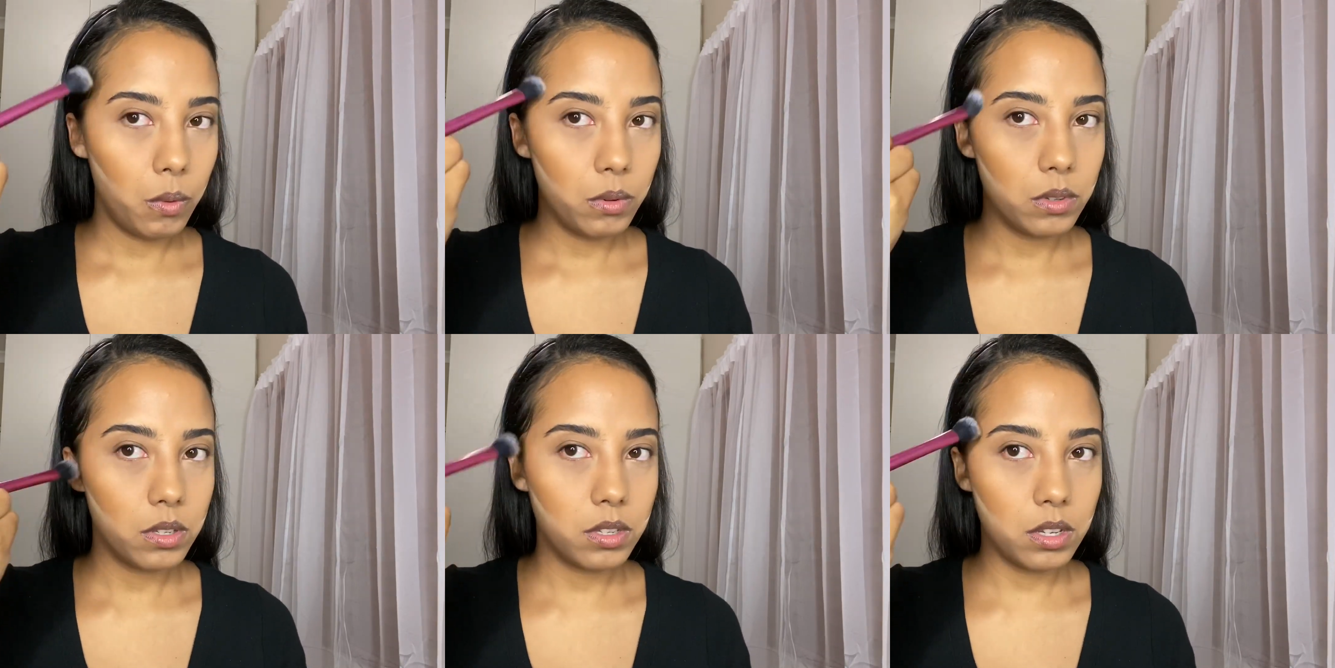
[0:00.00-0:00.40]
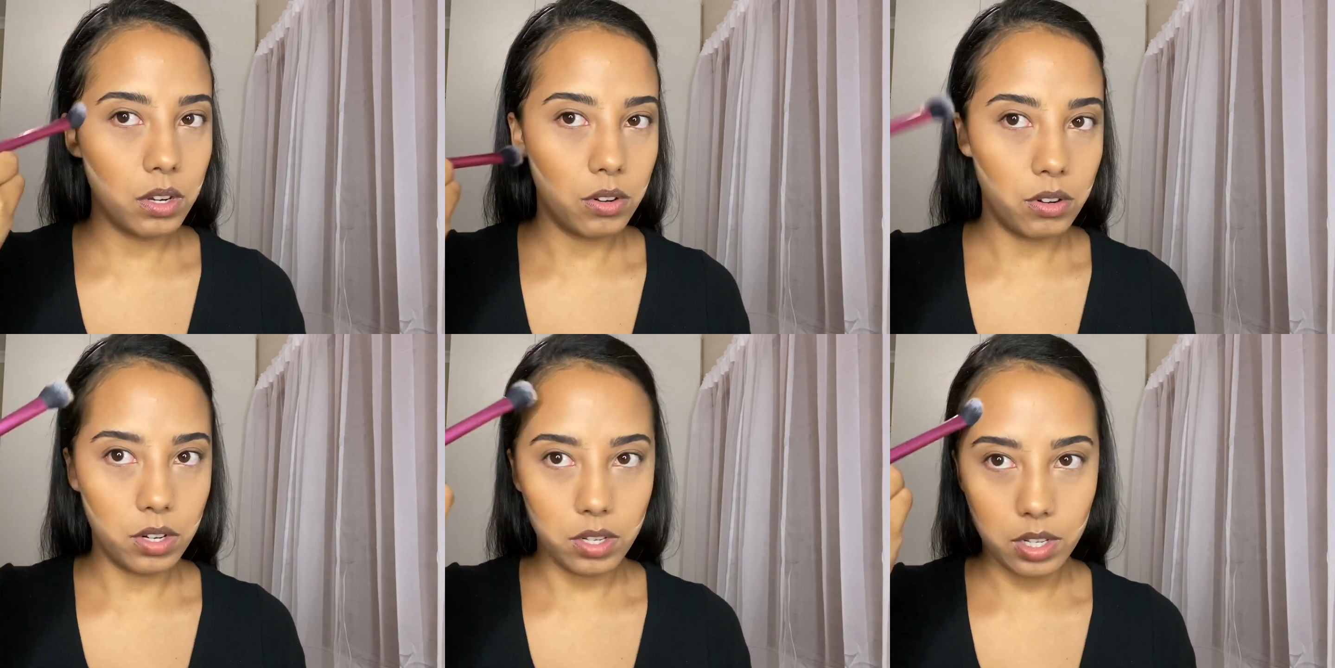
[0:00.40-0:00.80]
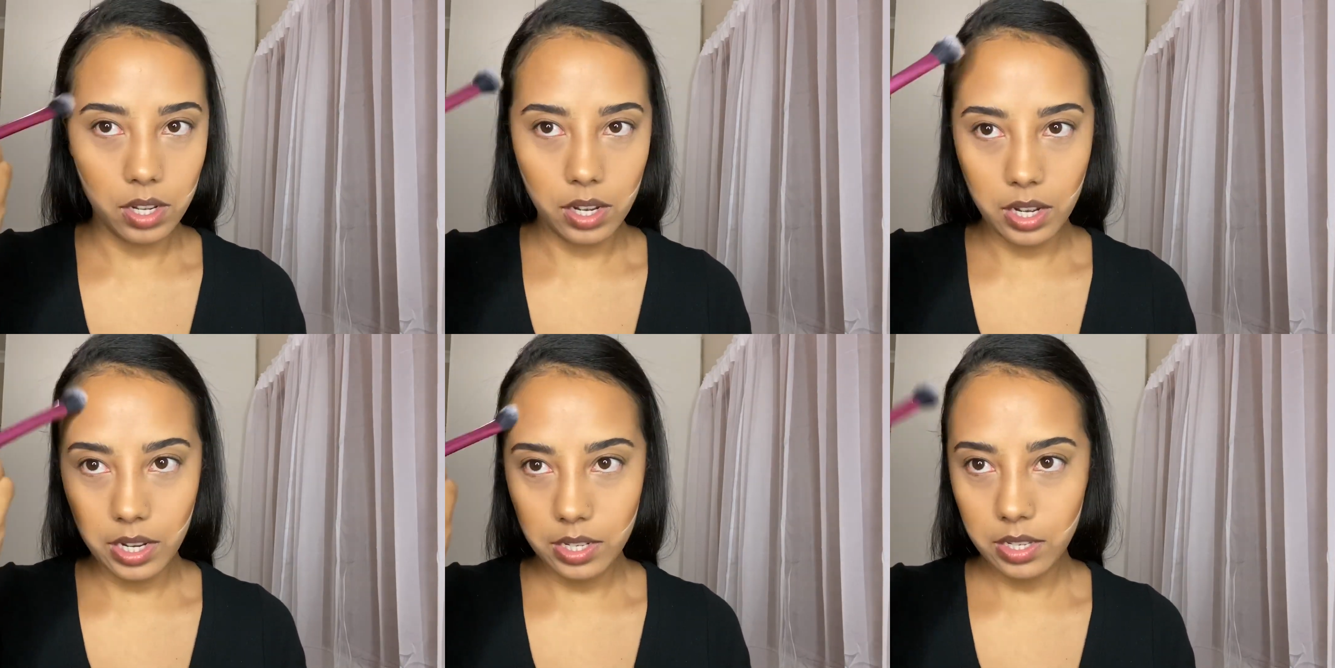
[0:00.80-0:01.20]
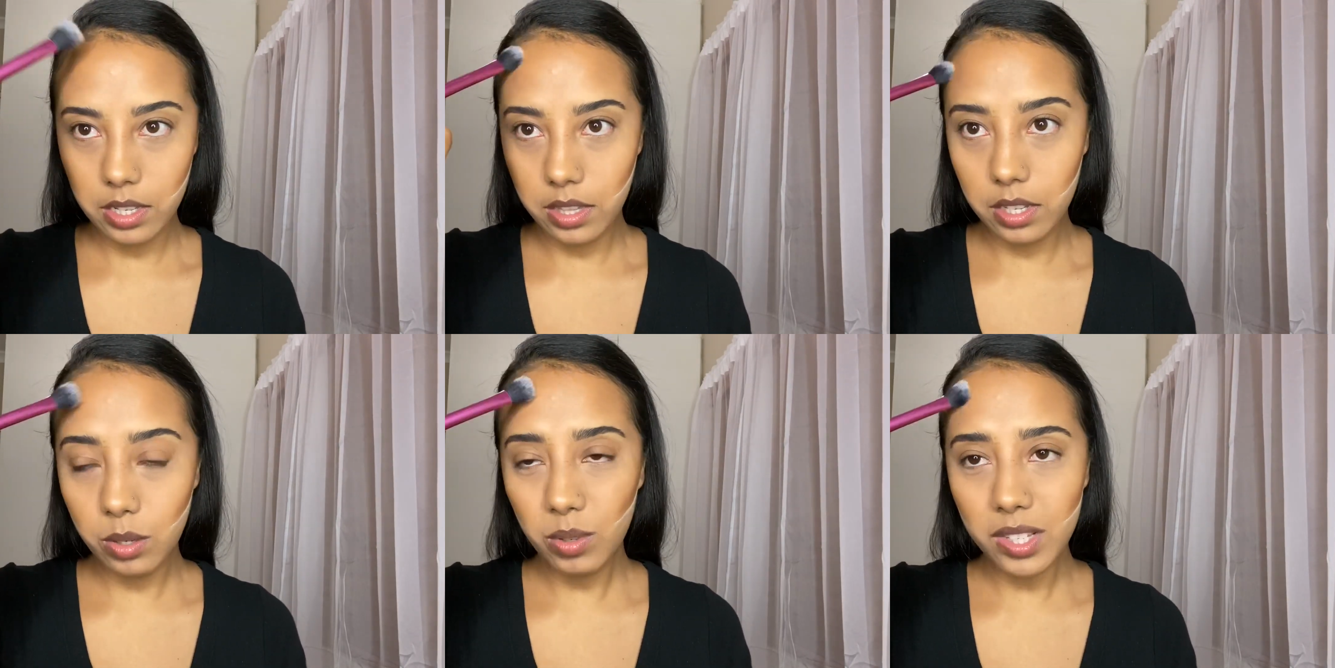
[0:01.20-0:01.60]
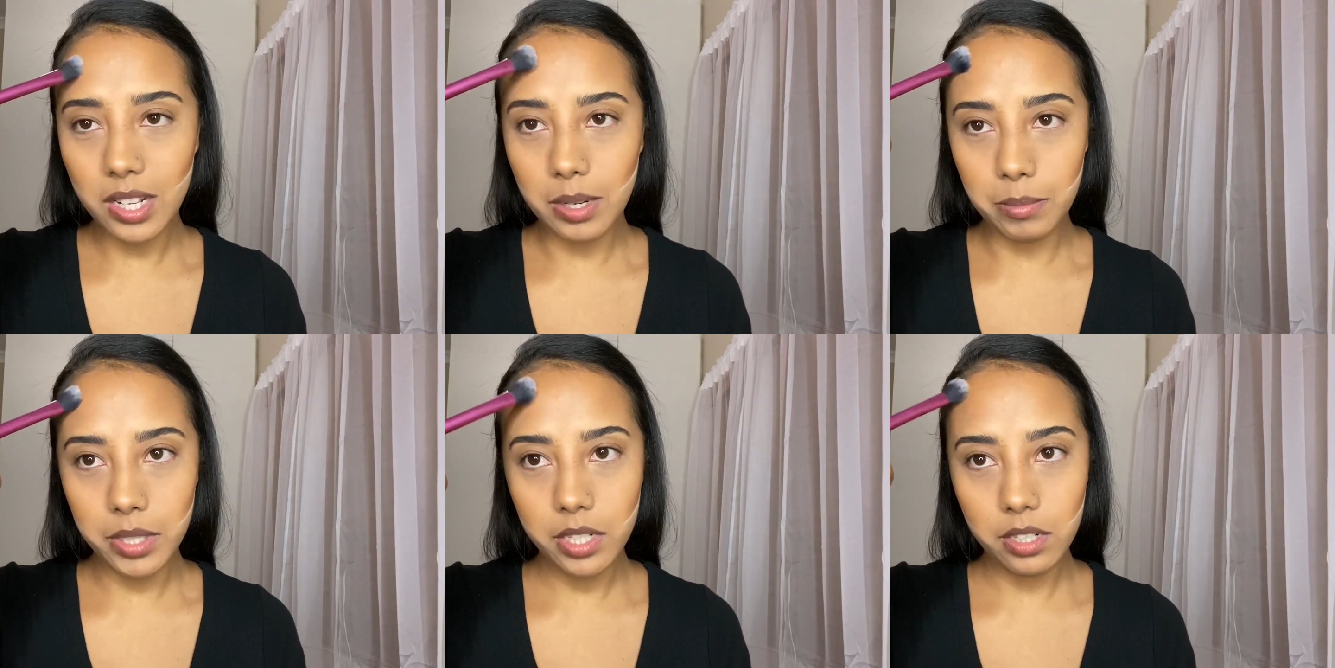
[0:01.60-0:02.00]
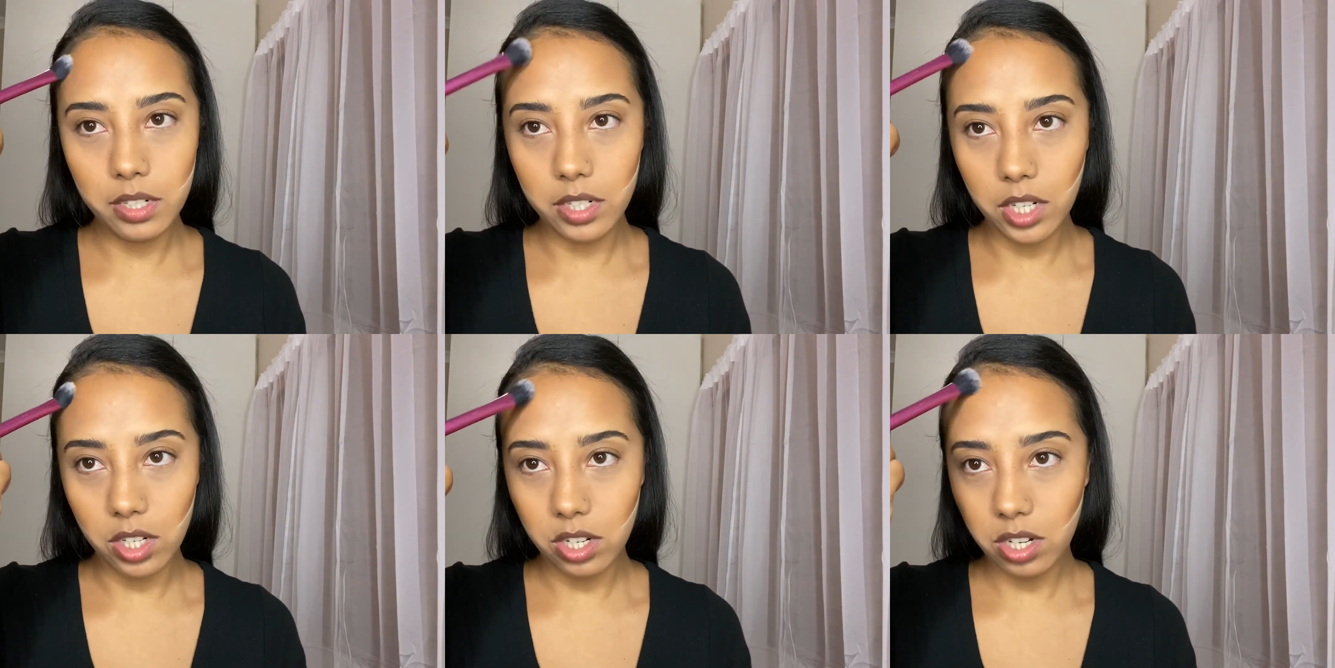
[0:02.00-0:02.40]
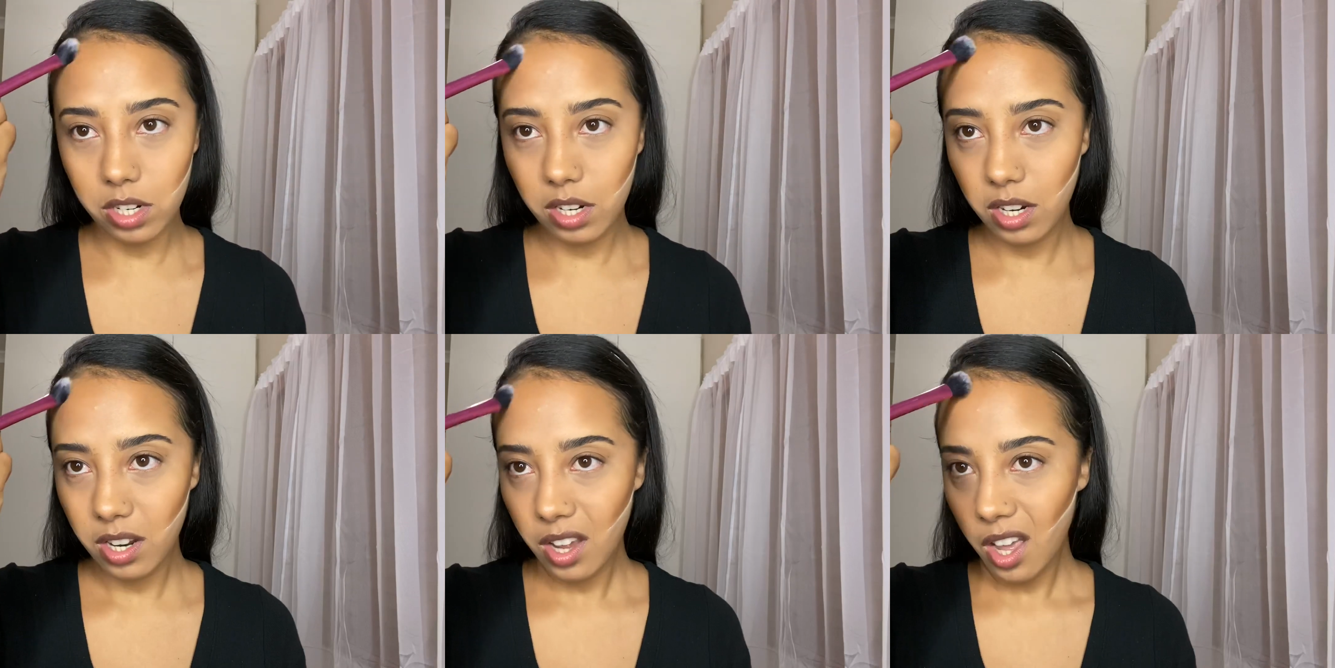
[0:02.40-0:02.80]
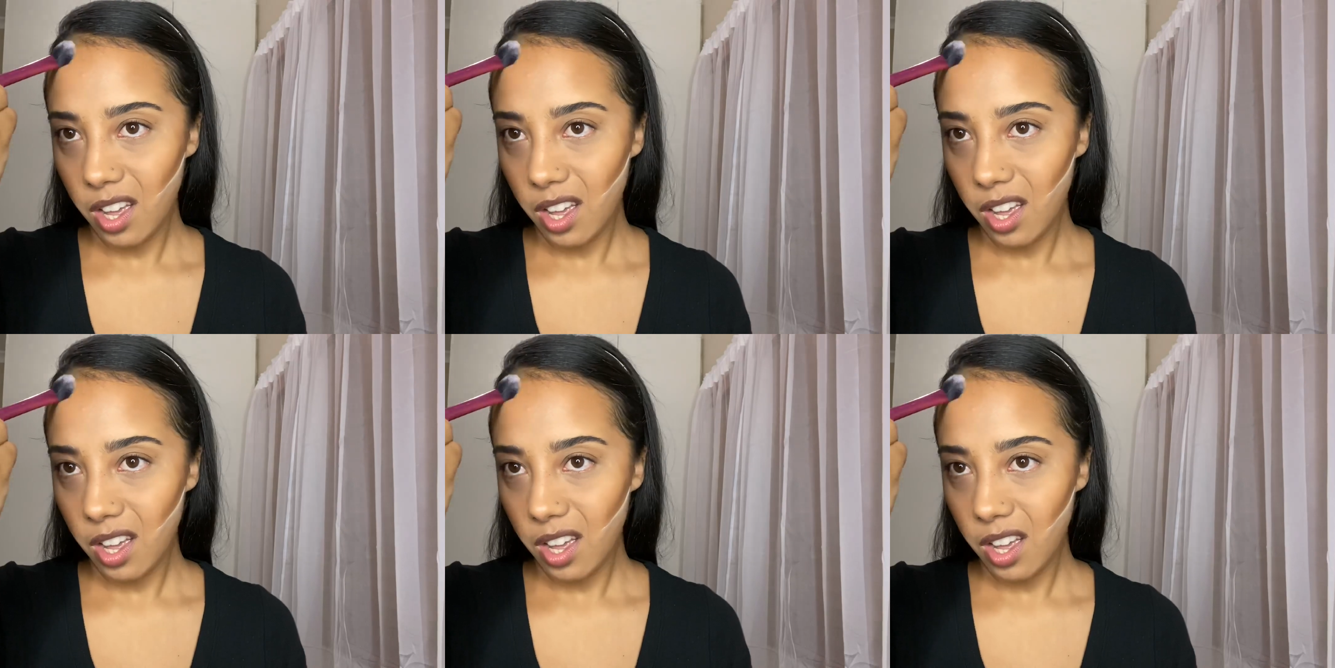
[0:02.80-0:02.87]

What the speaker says: seriously guys, this was limited edition,